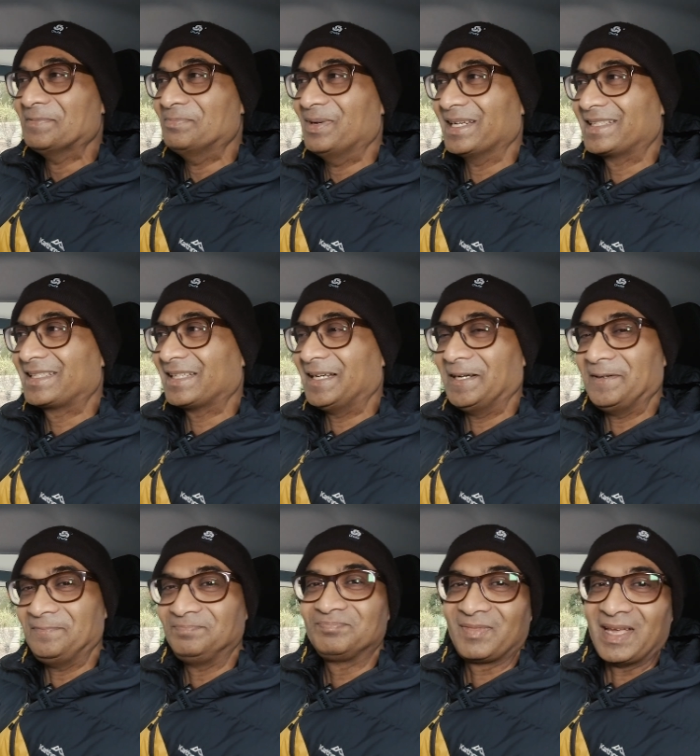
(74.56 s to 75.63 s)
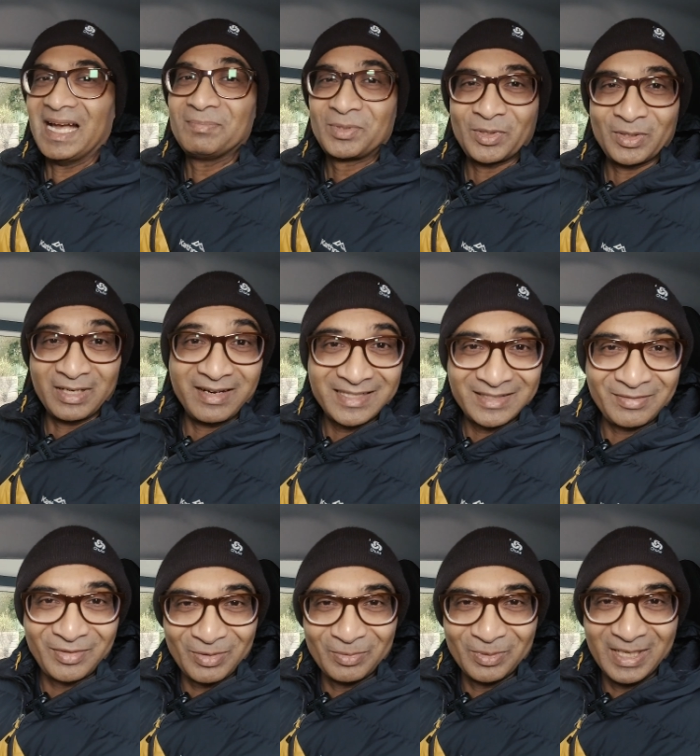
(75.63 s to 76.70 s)
but I'm sure the rest
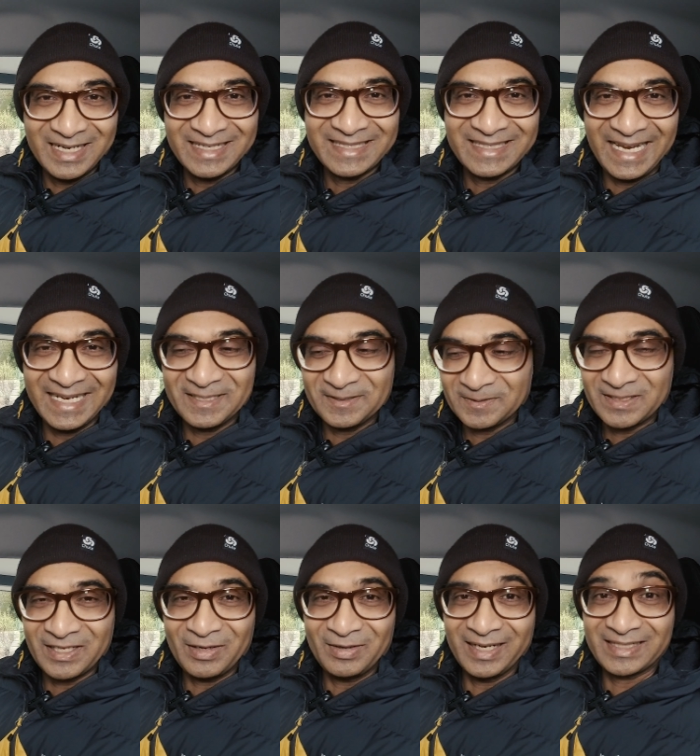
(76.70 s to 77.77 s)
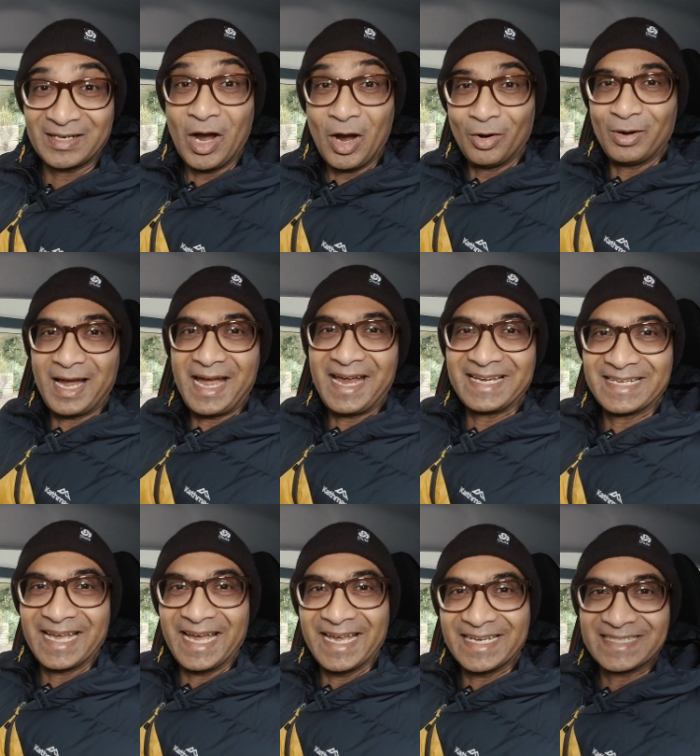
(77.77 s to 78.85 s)
of you will understand. So let's go and
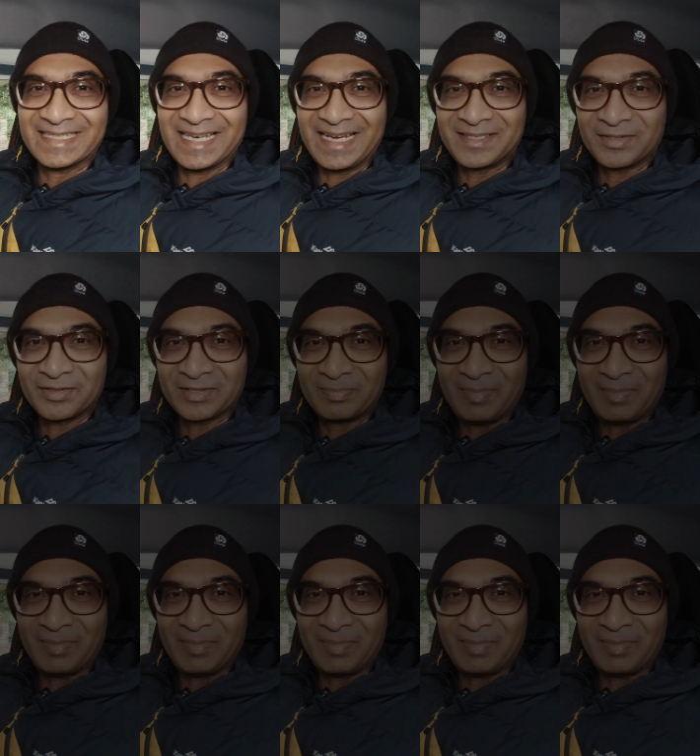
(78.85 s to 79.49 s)
get Dicerus